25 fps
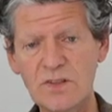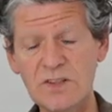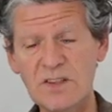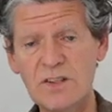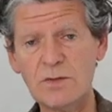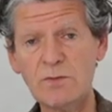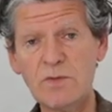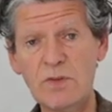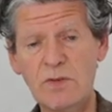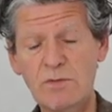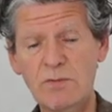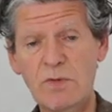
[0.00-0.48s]

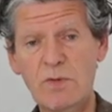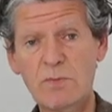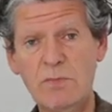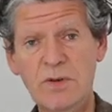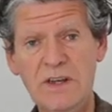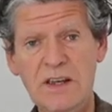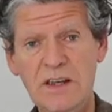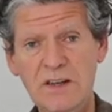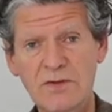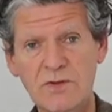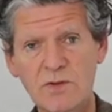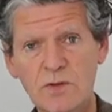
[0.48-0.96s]
Some of them are
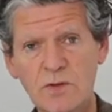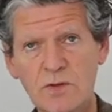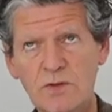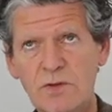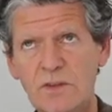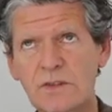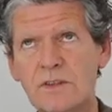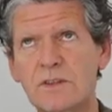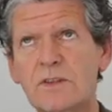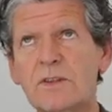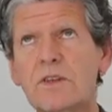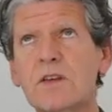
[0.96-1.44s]
paved
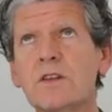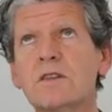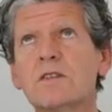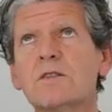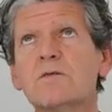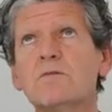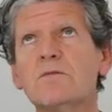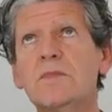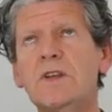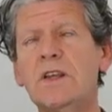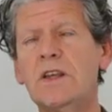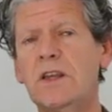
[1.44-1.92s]
over.
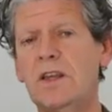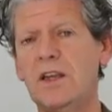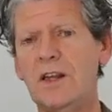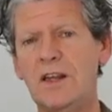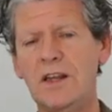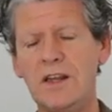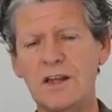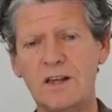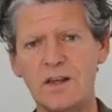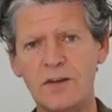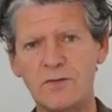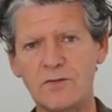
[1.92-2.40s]
Doesn't make
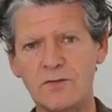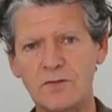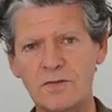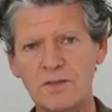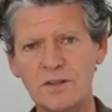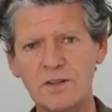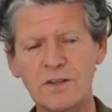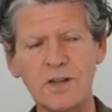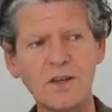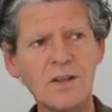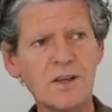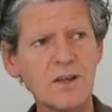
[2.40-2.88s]
any
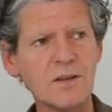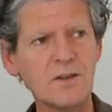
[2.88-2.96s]
difference.